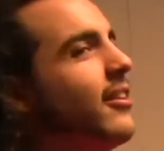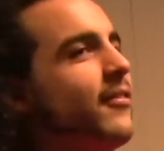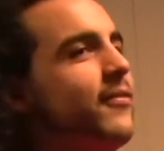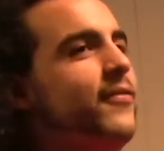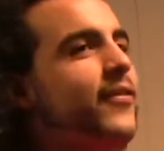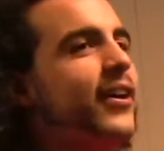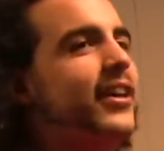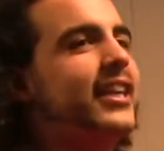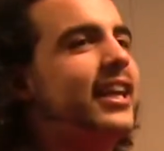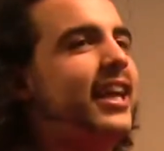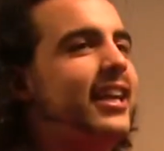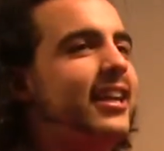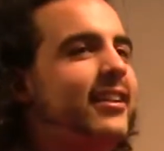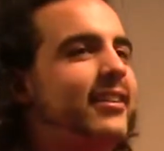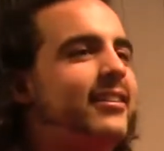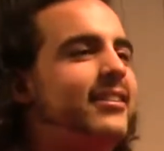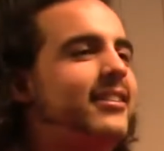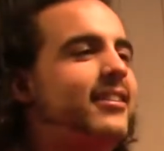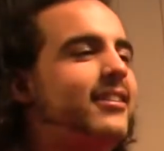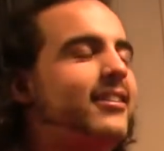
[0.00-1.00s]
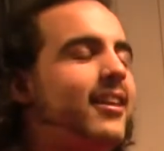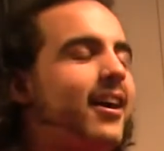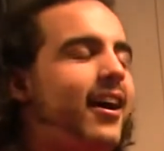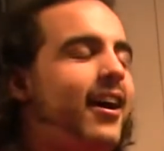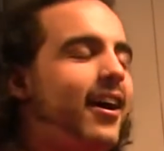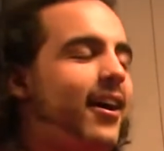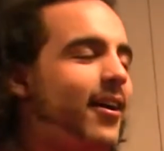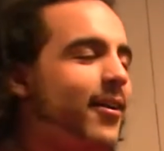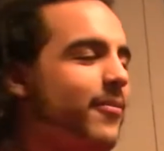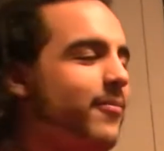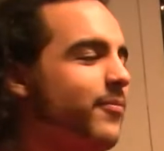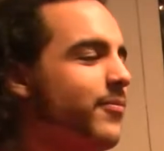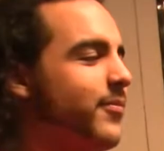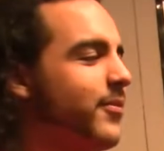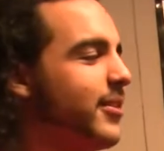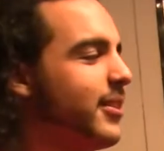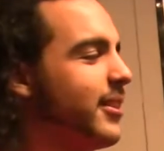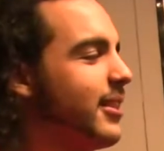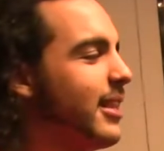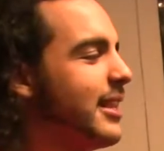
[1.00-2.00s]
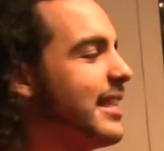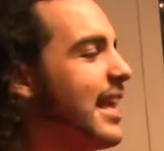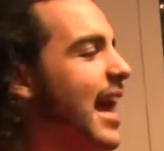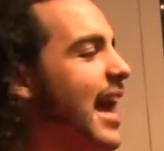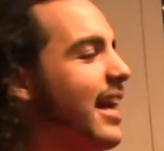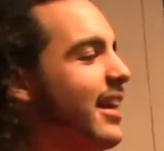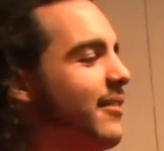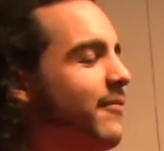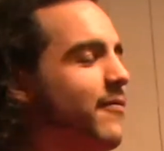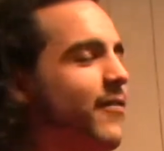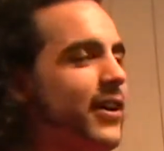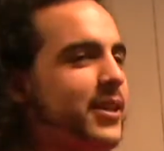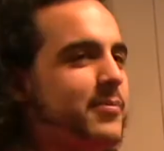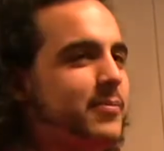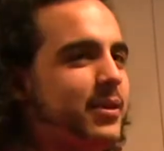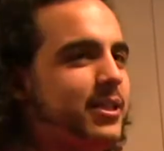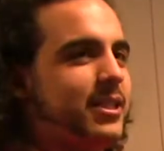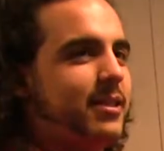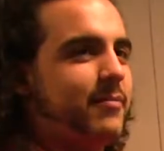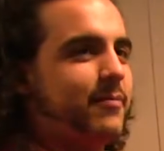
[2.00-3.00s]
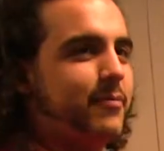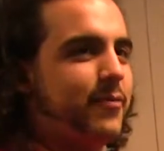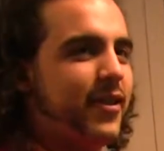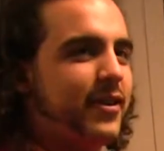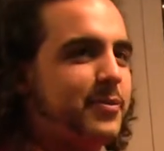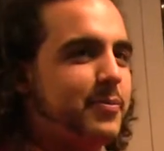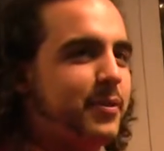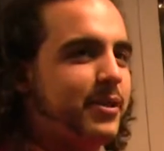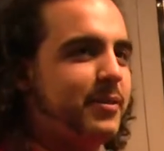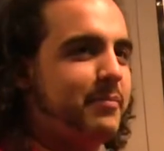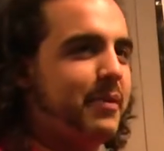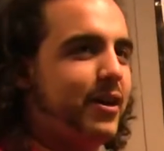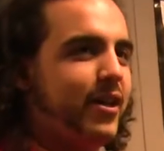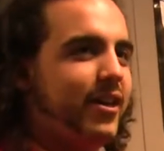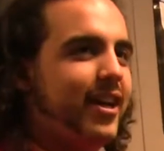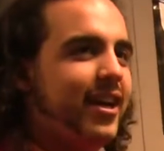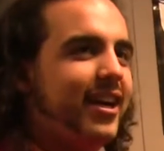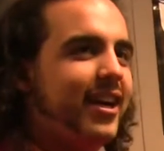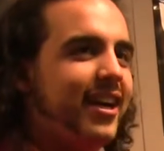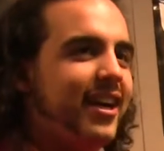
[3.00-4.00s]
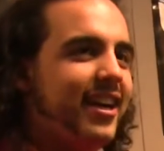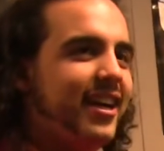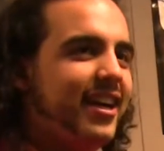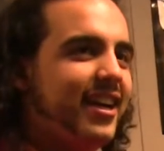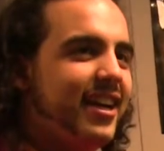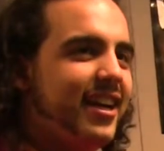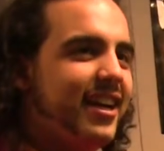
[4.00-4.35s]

fucking um, the dad in Fresh Prince, Fresh Prince of Bel Air. Are you